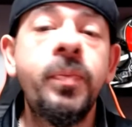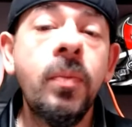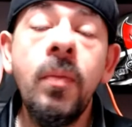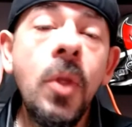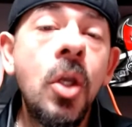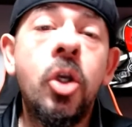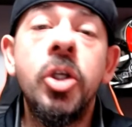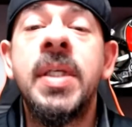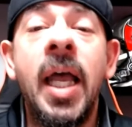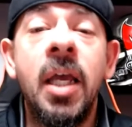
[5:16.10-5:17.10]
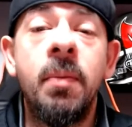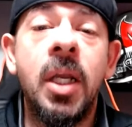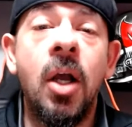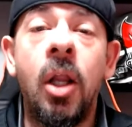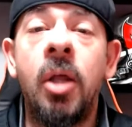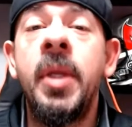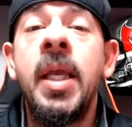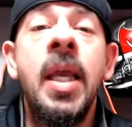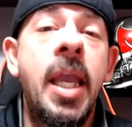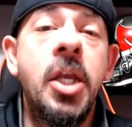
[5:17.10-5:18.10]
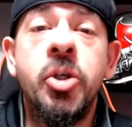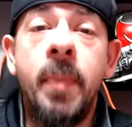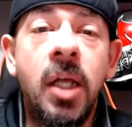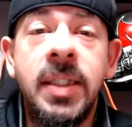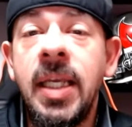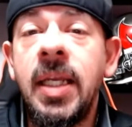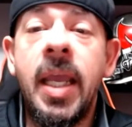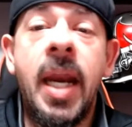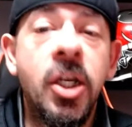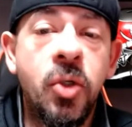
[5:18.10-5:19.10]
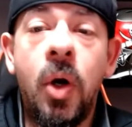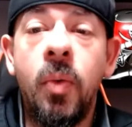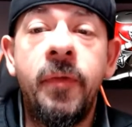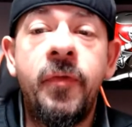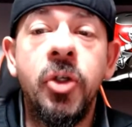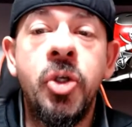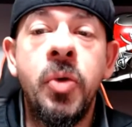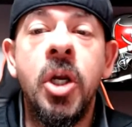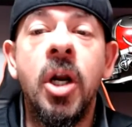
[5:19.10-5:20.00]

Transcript: could Zion McCollum and Jamel Dean and Antoine Winfield Jr.